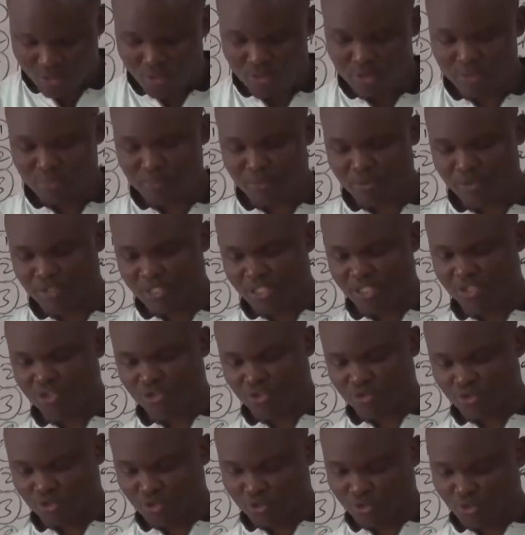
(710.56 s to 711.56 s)
good
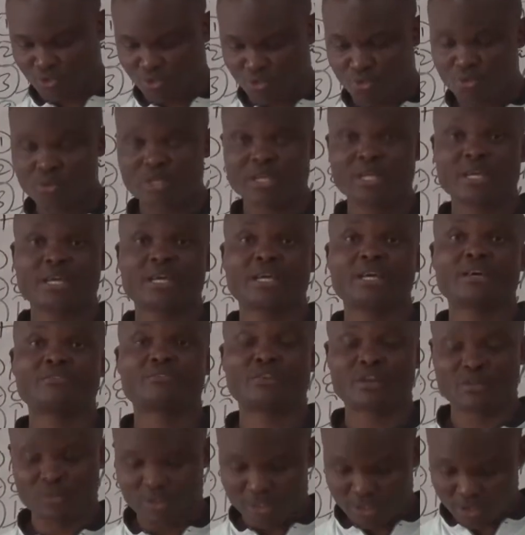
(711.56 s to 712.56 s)
position to
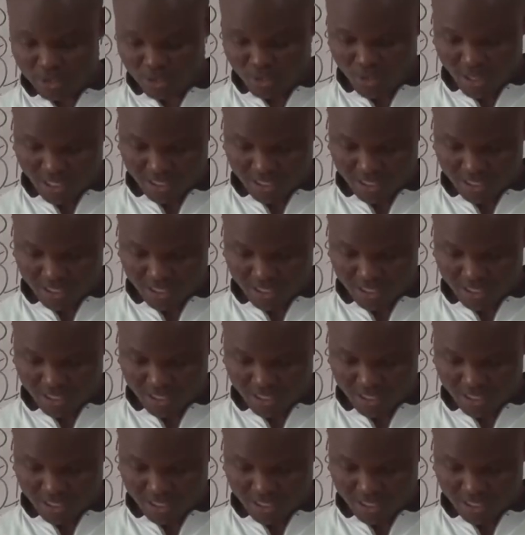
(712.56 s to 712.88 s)
evaluate your